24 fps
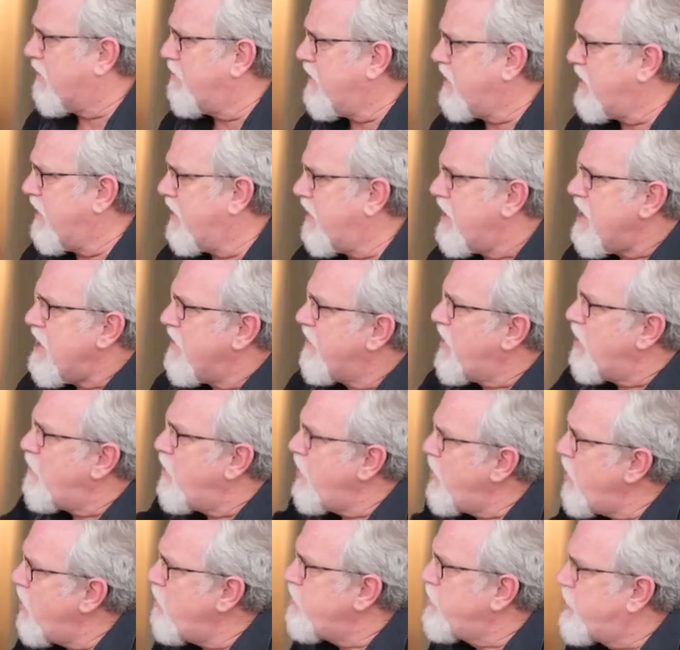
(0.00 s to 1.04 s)
Medina. There were
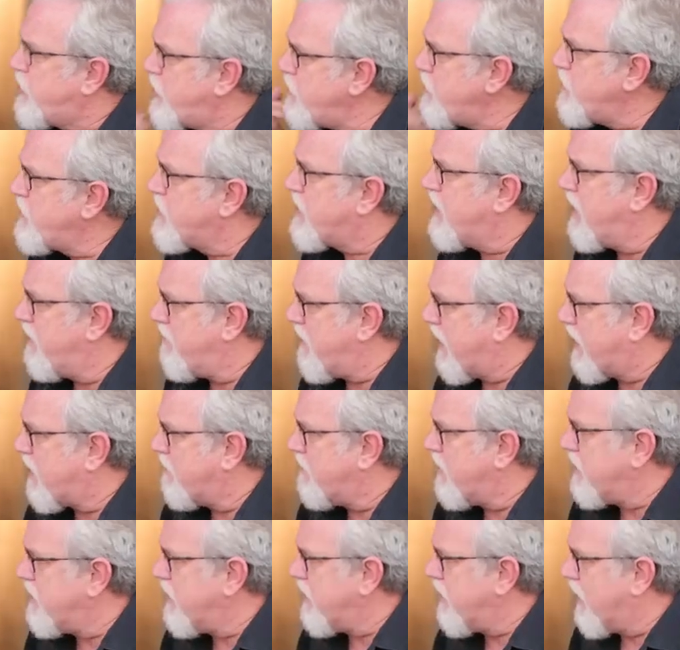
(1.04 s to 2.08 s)
no Jews in Mecca,
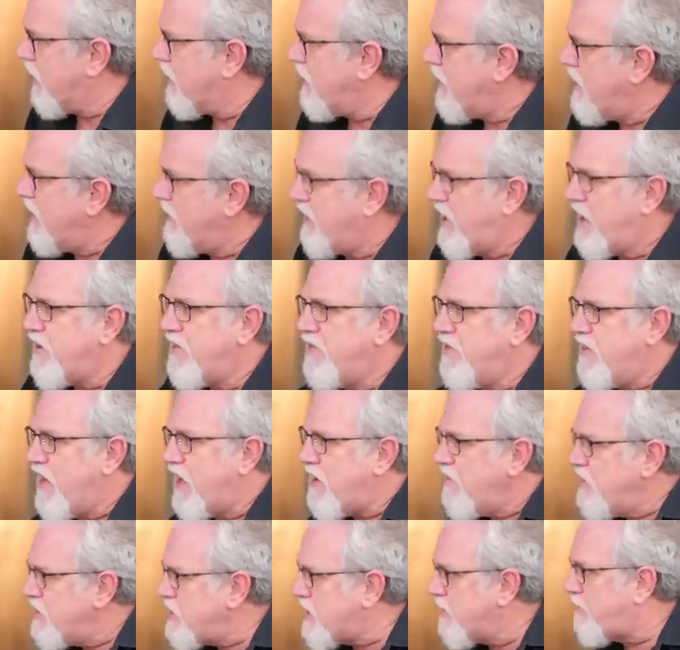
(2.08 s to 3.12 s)
Medina. None
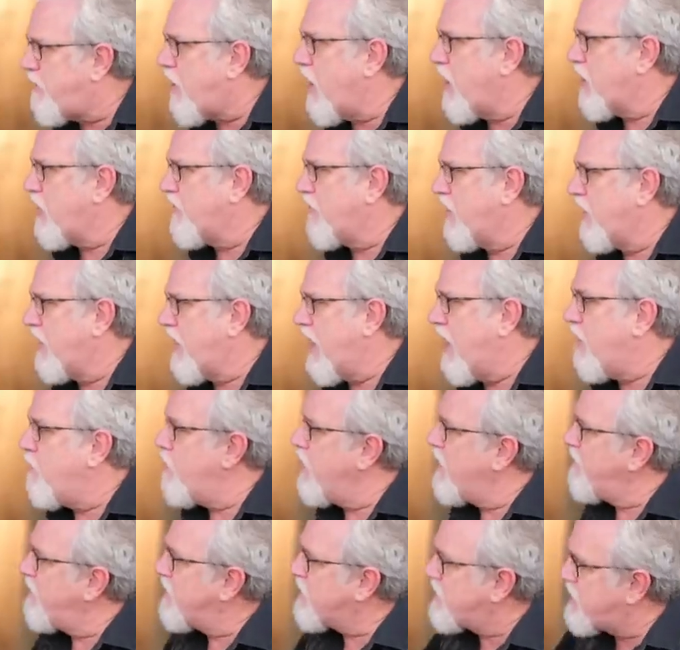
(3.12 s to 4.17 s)
of this apocryphal account would
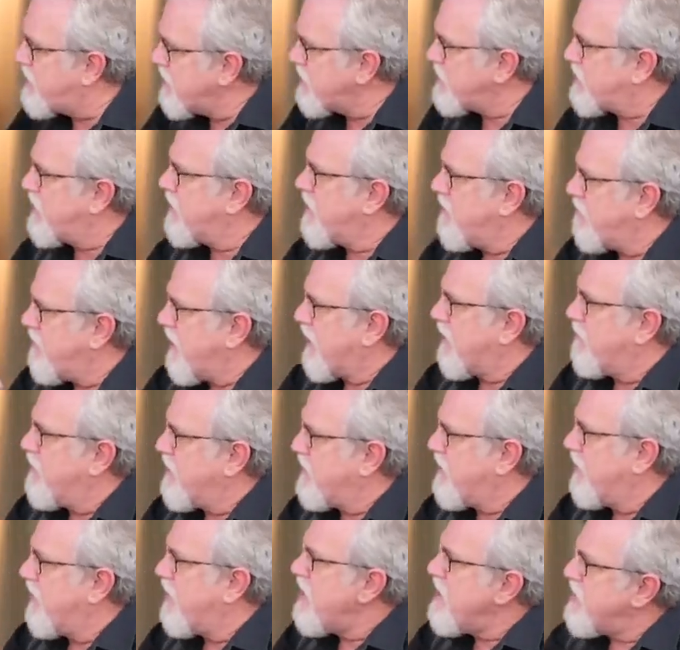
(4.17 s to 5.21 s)
have existed in Mecca,
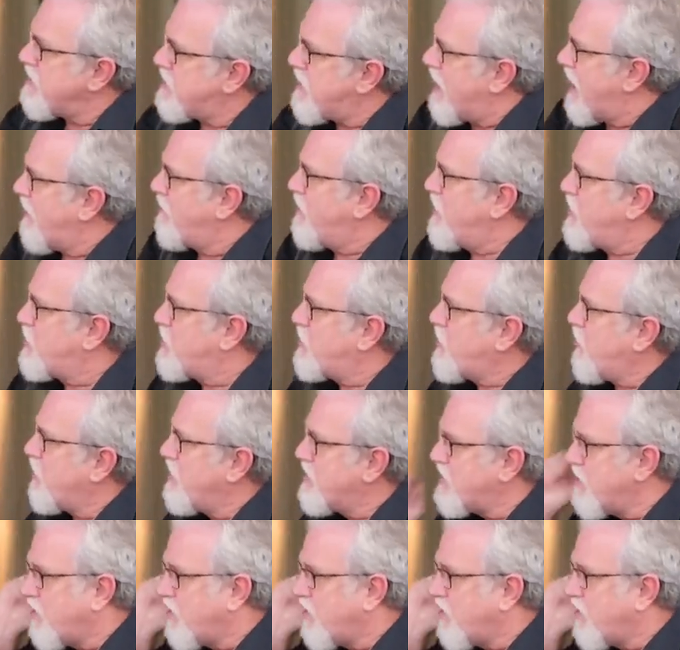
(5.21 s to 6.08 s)
Medina to have these stories